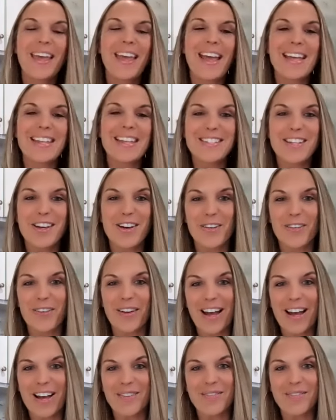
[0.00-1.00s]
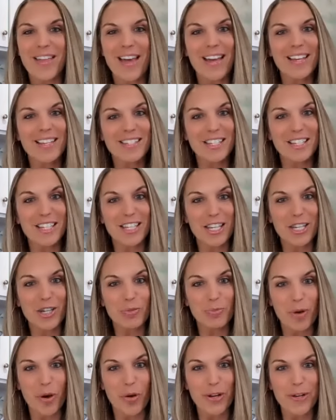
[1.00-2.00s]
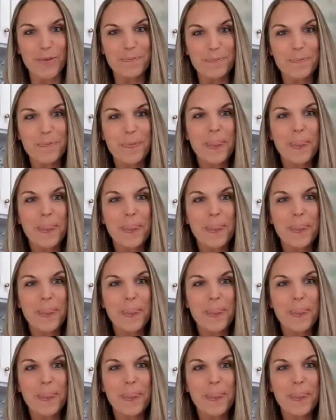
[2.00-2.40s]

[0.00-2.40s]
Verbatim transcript: And so, um, that is a key component.